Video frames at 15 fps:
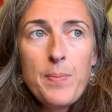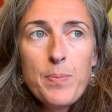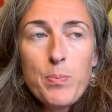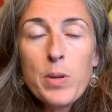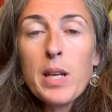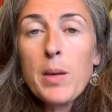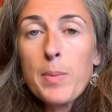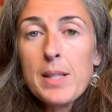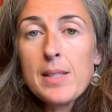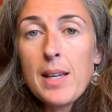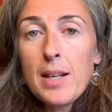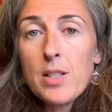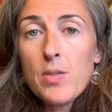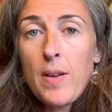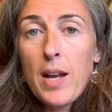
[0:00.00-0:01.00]
bringing me
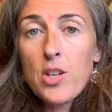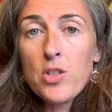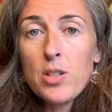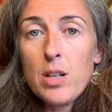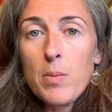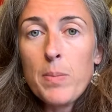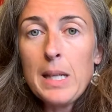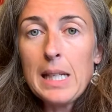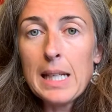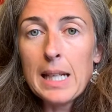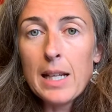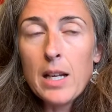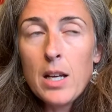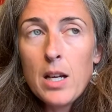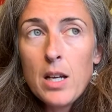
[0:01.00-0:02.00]
satisfaction and
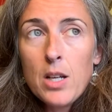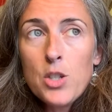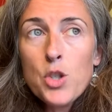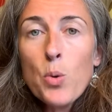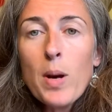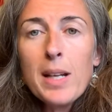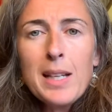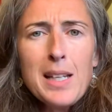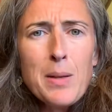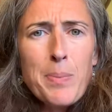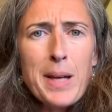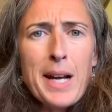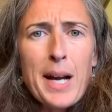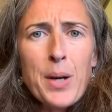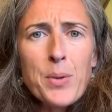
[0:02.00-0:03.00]
meaning? Do I need a
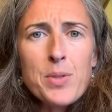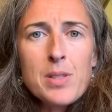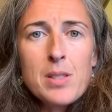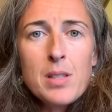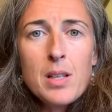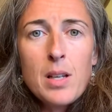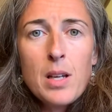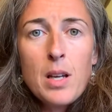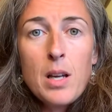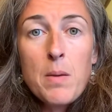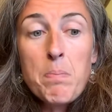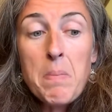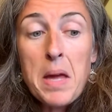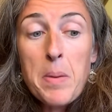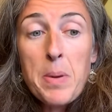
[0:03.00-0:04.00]
big house?
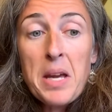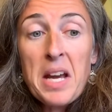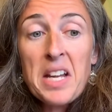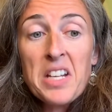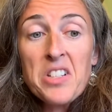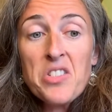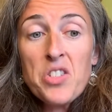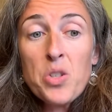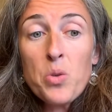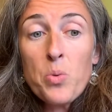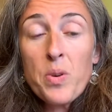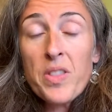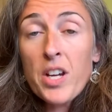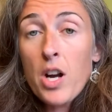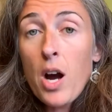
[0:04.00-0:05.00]
maybe I can do
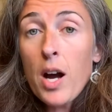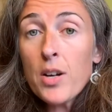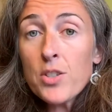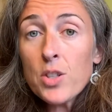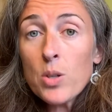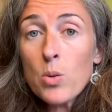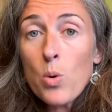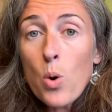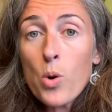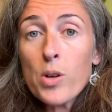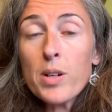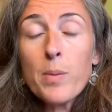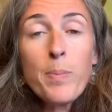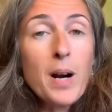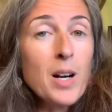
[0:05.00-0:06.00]
with a condo or
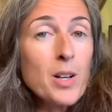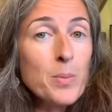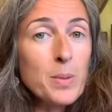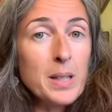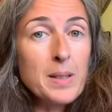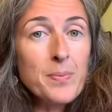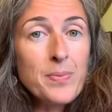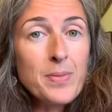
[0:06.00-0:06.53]
an apartment